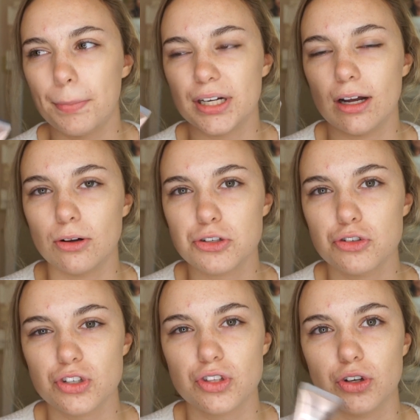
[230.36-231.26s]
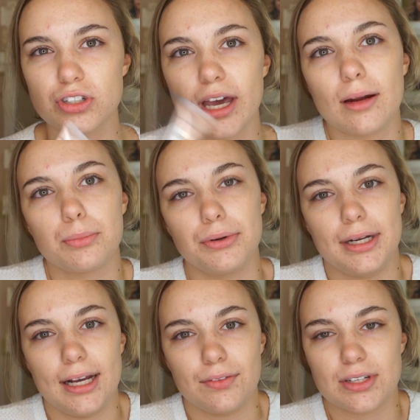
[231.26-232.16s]
but it also just looks kind of
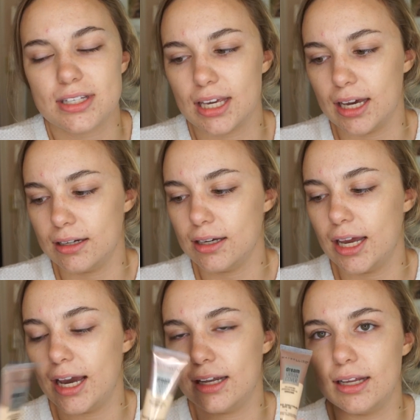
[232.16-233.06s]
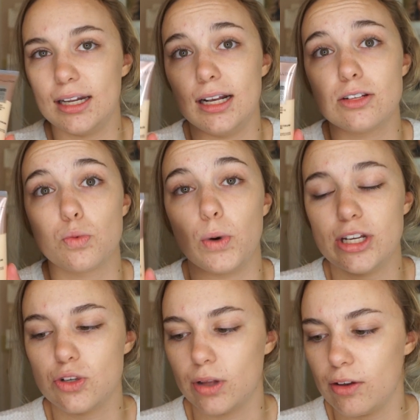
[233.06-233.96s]
pretty on the skin, and it is
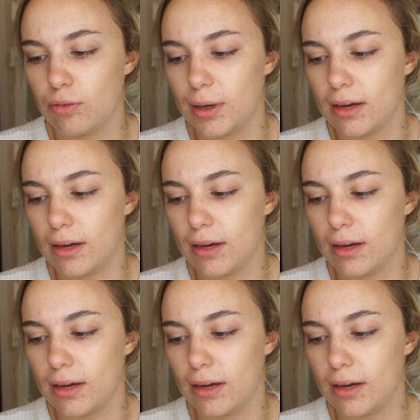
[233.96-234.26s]
way too light for me.